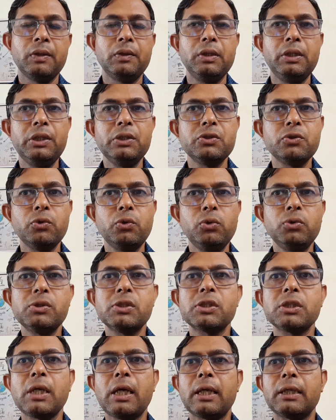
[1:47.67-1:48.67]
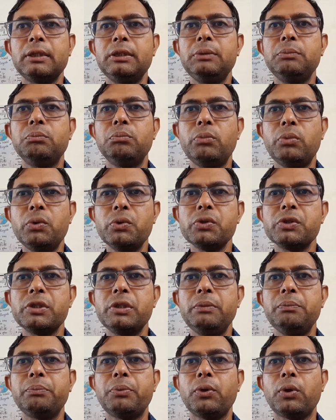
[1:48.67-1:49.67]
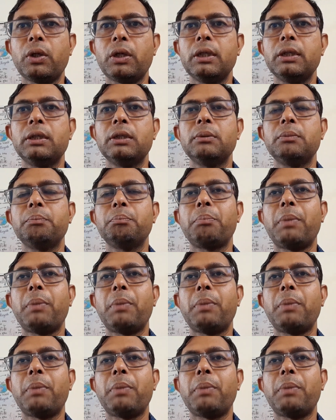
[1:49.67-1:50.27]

These roots are the most important